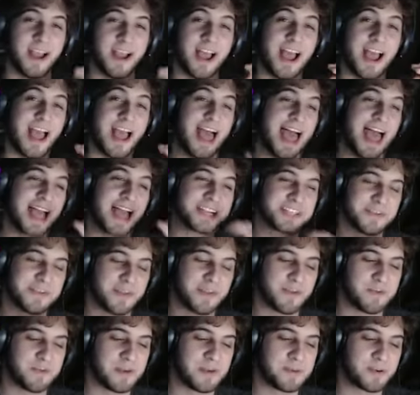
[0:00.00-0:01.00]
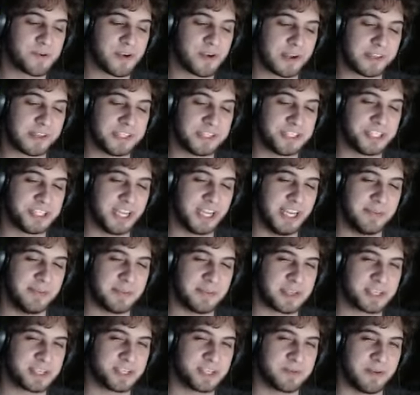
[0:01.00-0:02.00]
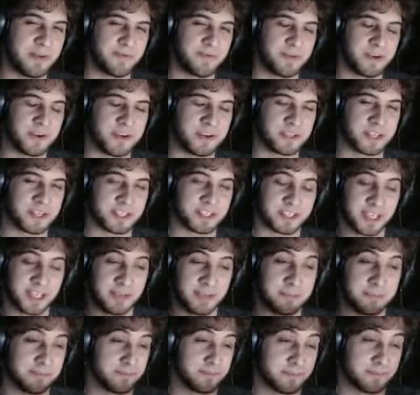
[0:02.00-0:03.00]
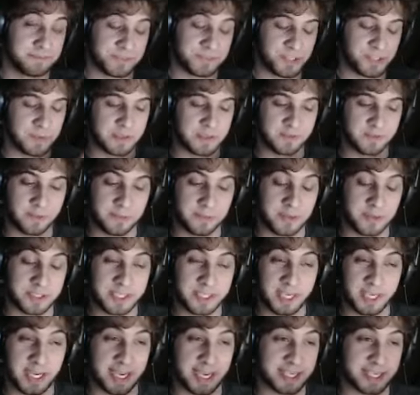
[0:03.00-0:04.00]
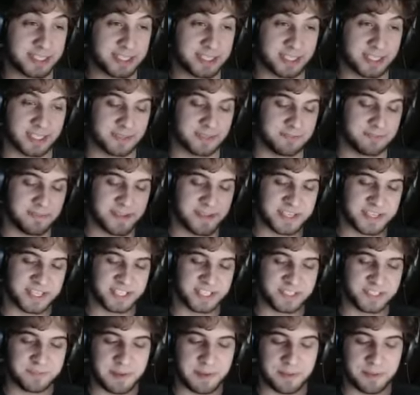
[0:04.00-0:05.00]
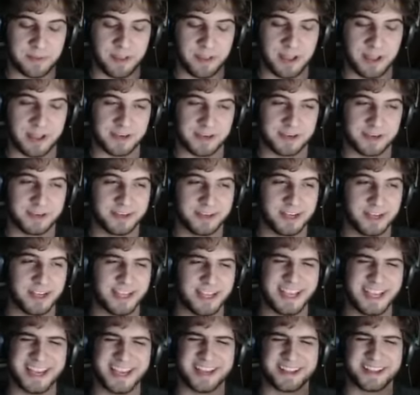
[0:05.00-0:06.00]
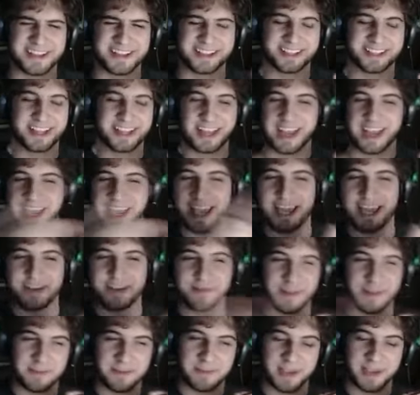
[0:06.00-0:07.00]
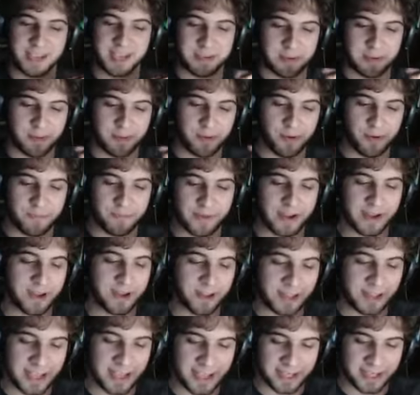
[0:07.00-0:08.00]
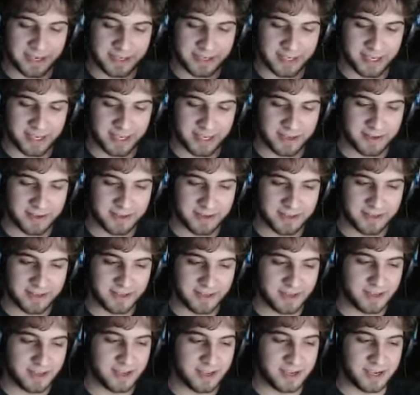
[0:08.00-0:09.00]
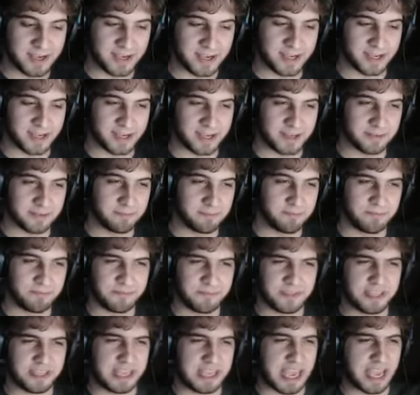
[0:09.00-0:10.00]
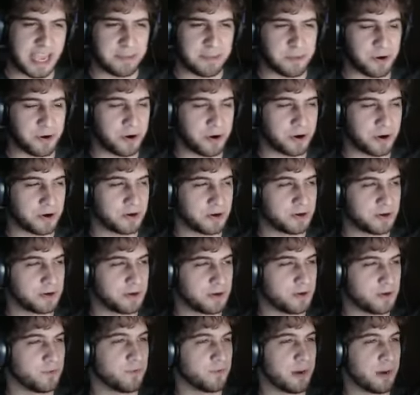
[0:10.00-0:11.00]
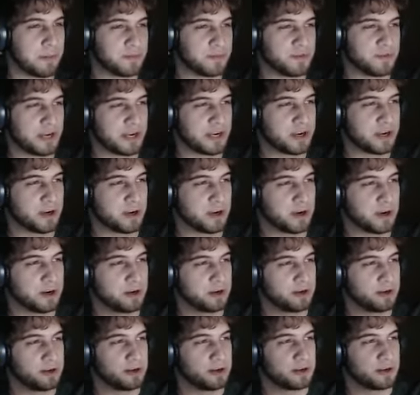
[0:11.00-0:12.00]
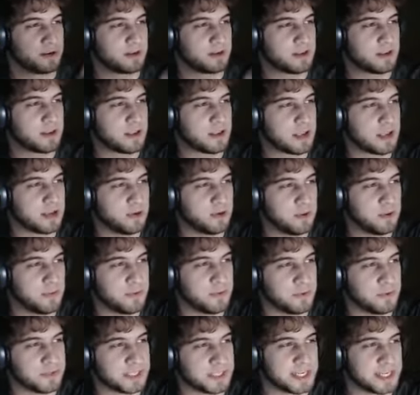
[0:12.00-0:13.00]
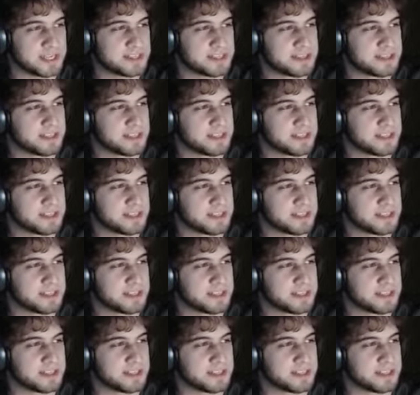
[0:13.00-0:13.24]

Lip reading: Actually, if I remember correctly, she messaged me first because I'm too much of a pussy, I guess, to message people on. Yeah, because I had in my profile, I had gamer, rum drinker, cuddle enthusiast.